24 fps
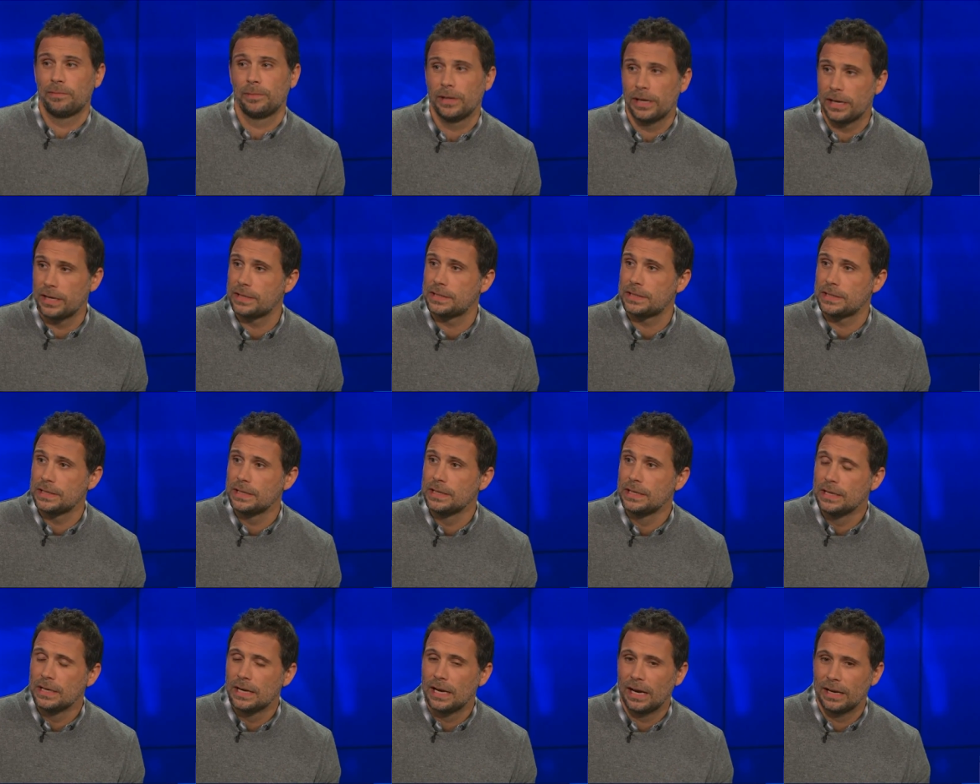place.
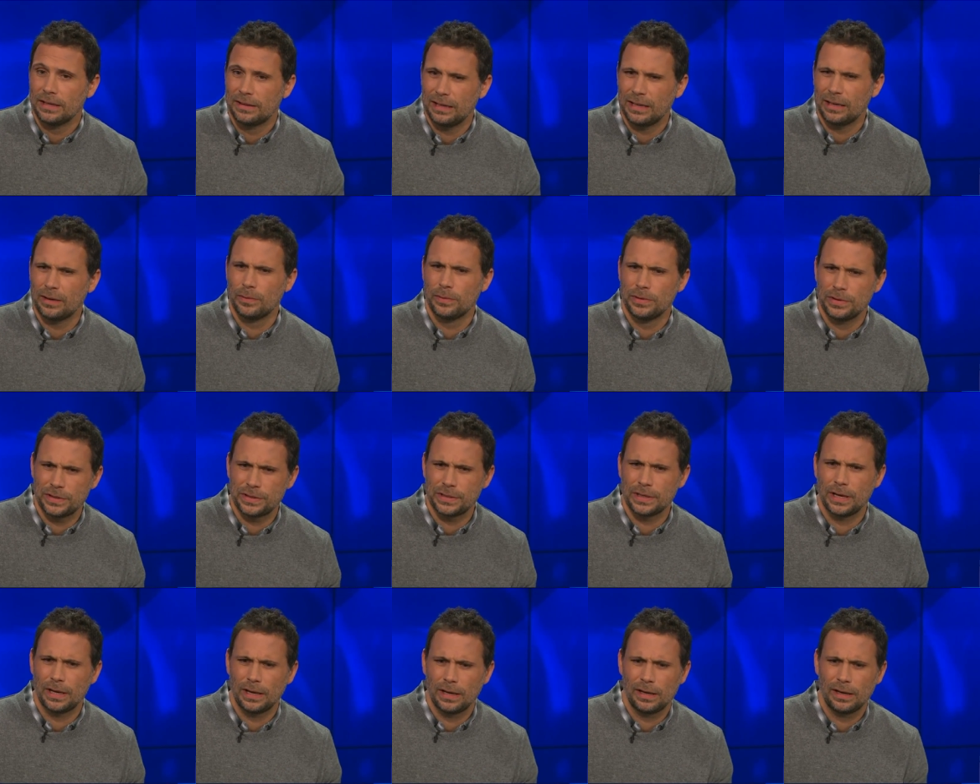I think it
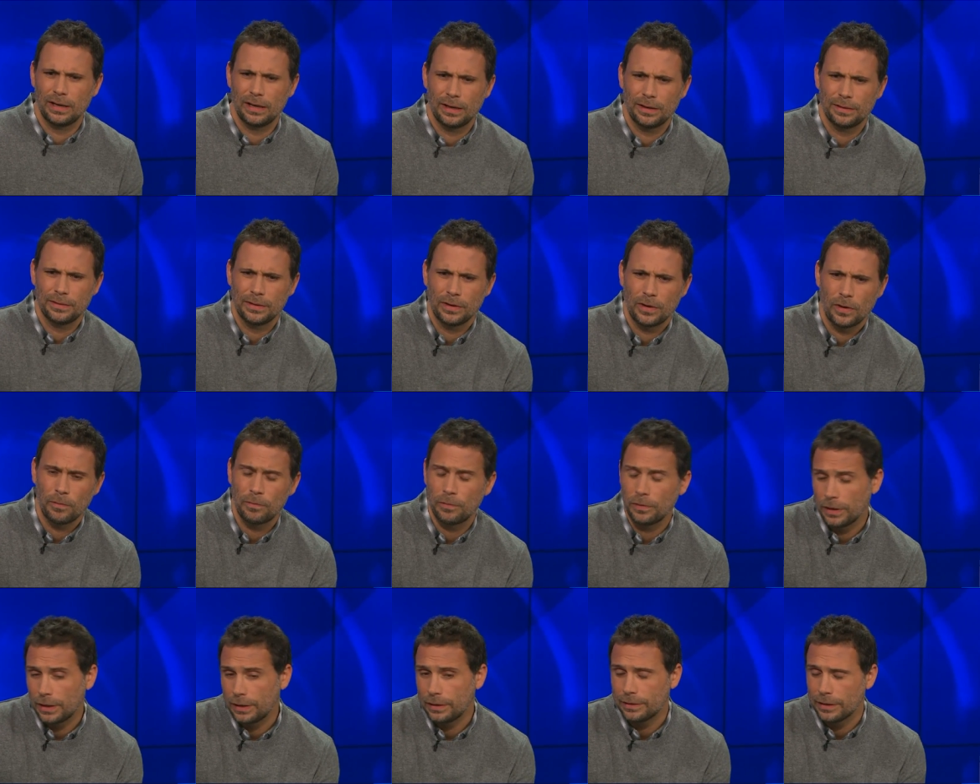was uh, uh
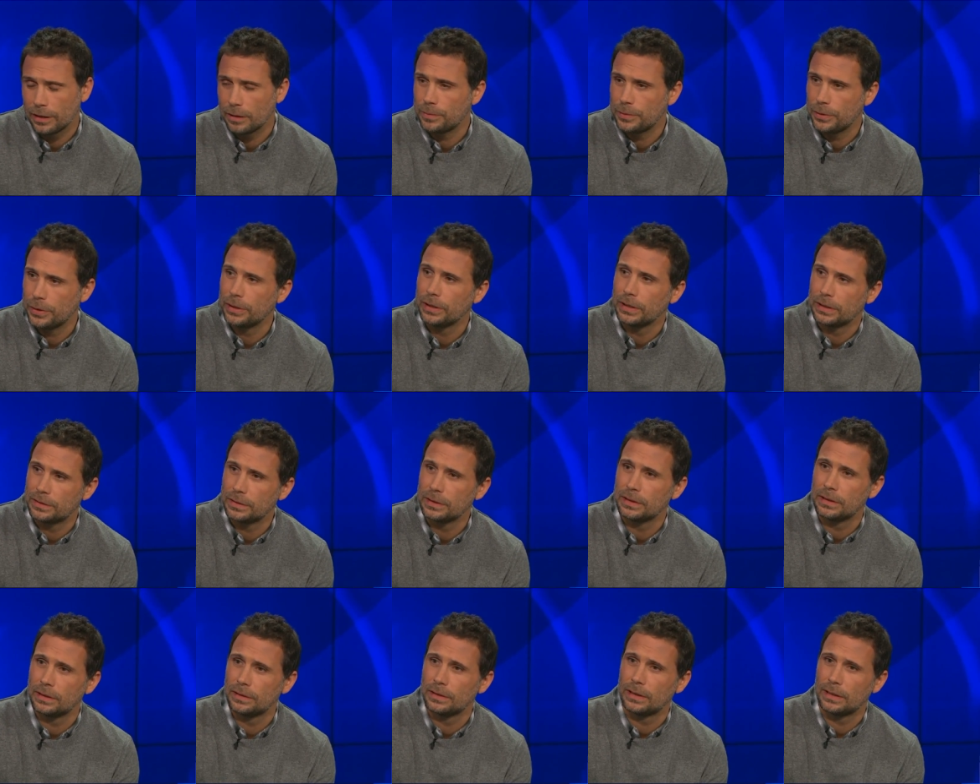hopefully therapeutic
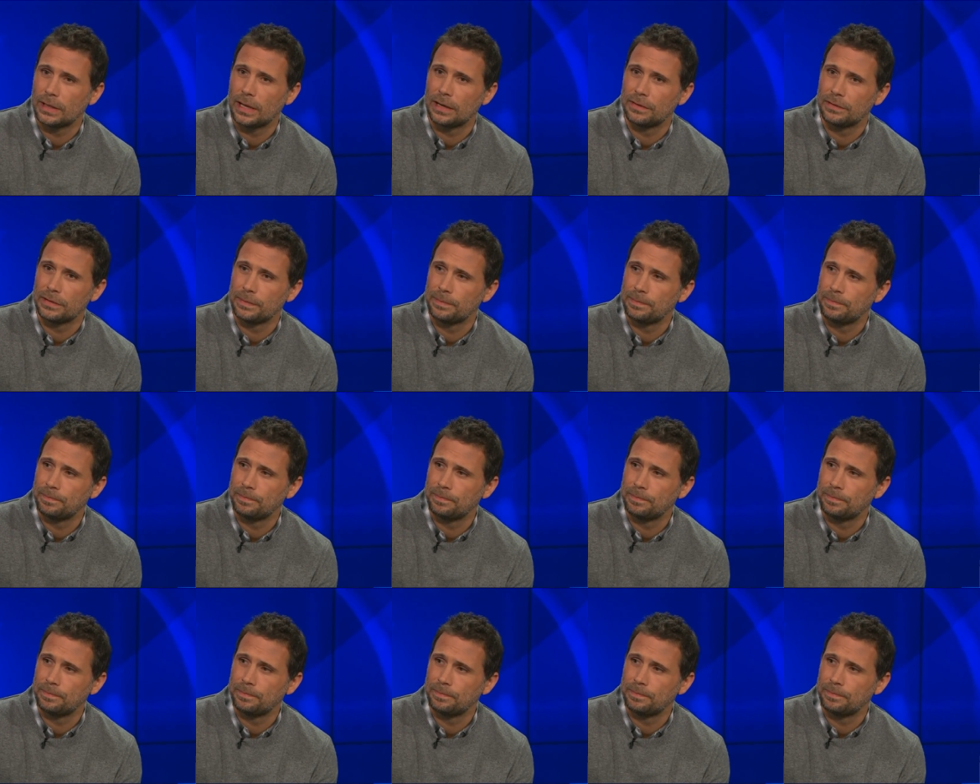to a lot of them.